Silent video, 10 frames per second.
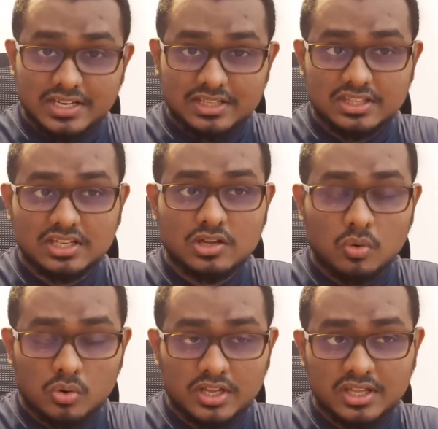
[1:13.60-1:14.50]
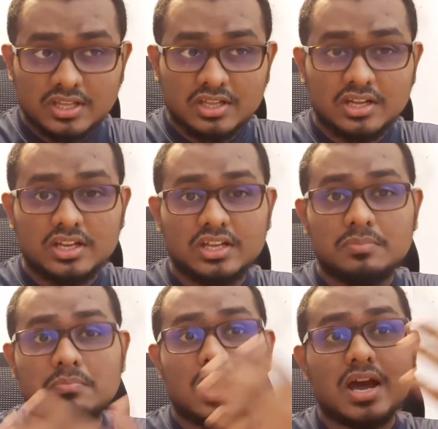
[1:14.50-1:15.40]
did the coding
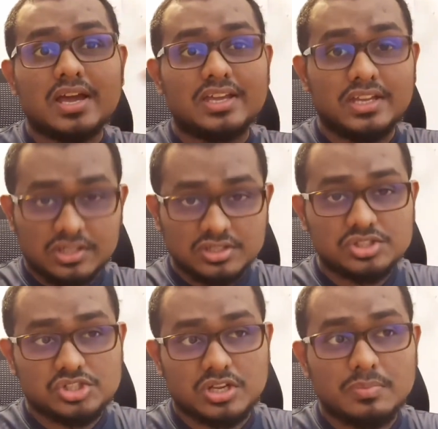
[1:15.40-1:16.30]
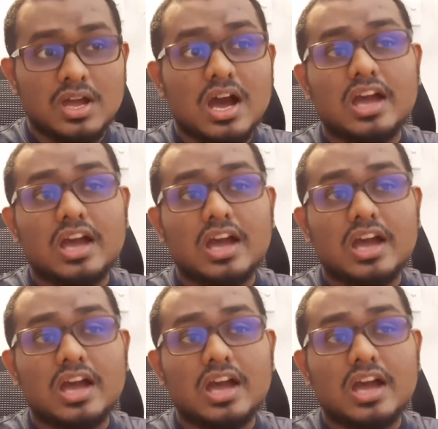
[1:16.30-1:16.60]
in my internship,